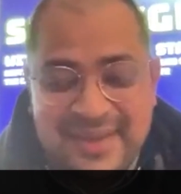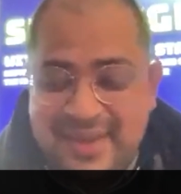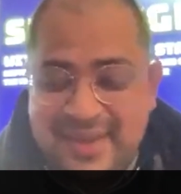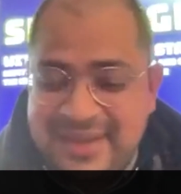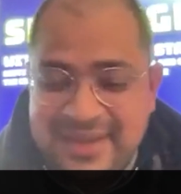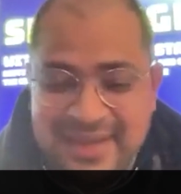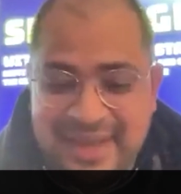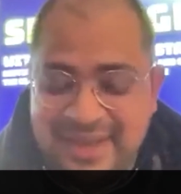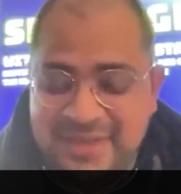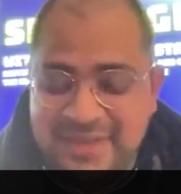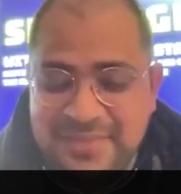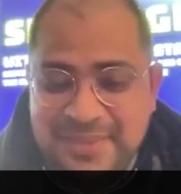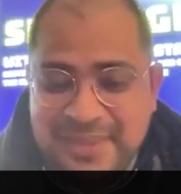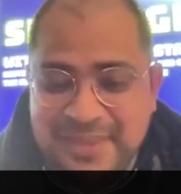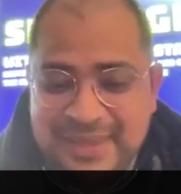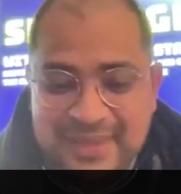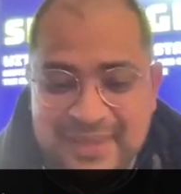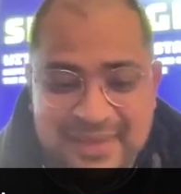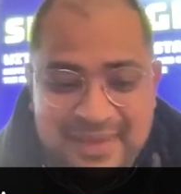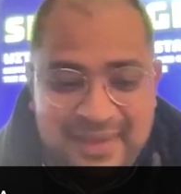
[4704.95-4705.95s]
It has
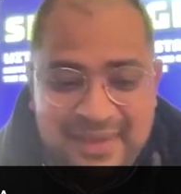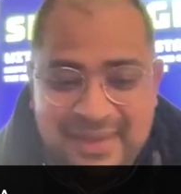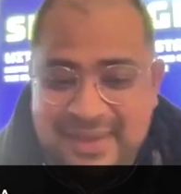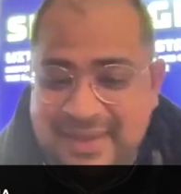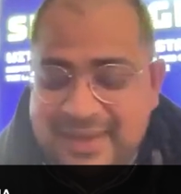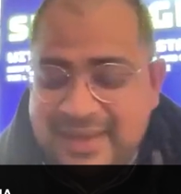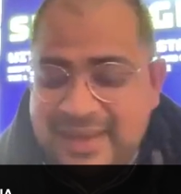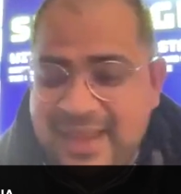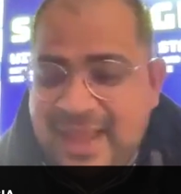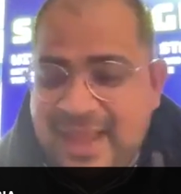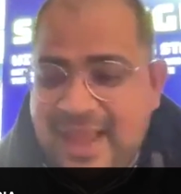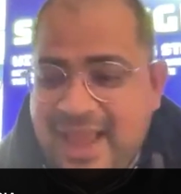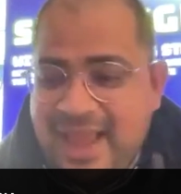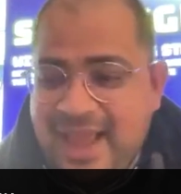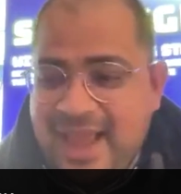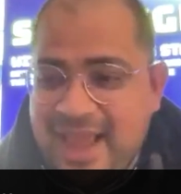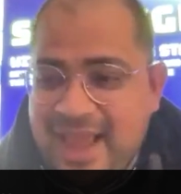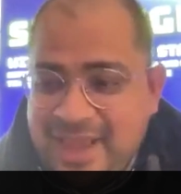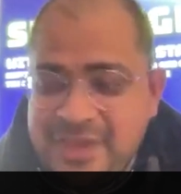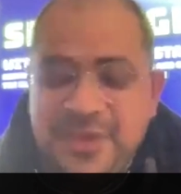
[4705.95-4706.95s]
been an
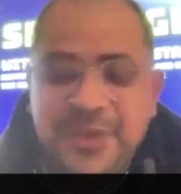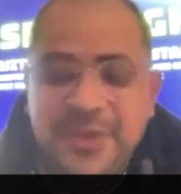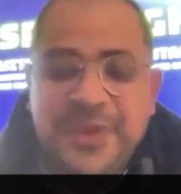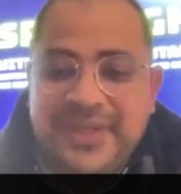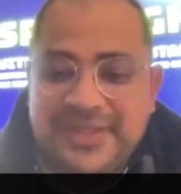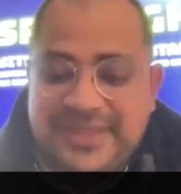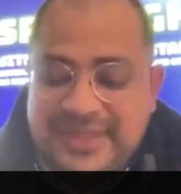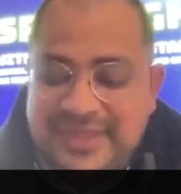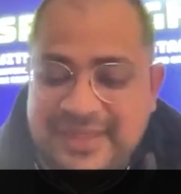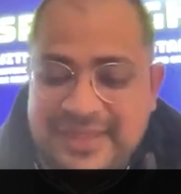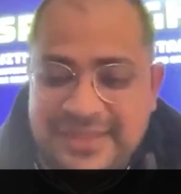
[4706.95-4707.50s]
educational